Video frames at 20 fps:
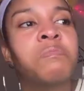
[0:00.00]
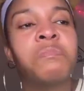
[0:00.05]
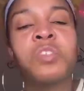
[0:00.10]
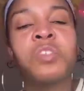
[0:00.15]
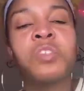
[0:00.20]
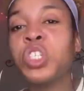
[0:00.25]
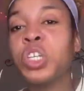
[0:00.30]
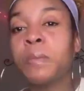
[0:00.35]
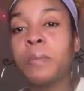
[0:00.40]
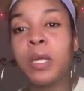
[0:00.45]

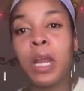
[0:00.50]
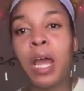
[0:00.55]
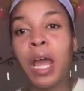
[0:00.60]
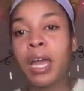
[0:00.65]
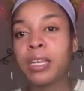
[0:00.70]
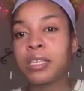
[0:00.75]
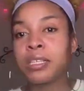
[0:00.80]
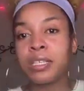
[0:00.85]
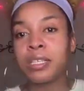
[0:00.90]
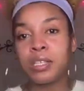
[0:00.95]

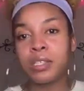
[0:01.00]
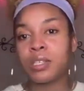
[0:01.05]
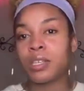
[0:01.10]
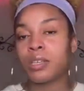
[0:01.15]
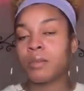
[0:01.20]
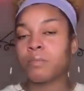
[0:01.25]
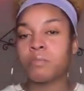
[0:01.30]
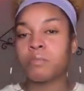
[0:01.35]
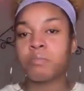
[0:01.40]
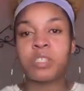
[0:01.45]
Gemini
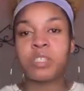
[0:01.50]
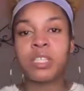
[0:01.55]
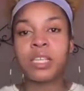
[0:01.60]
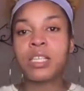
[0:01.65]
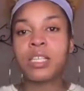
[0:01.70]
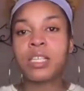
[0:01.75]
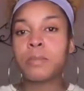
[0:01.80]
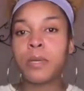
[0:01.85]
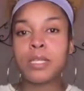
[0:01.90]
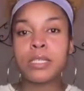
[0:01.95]
season,
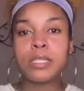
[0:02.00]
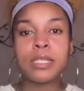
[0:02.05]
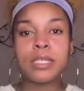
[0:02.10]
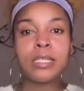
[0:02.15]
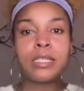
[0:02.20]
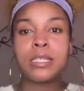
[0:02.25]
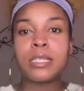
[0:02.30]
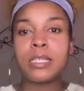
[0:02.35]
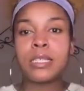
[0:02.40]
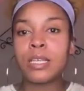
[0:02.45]
6 months
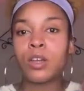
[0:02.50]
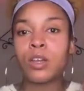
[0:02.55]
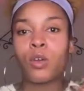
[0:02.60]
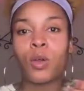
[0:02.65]
into the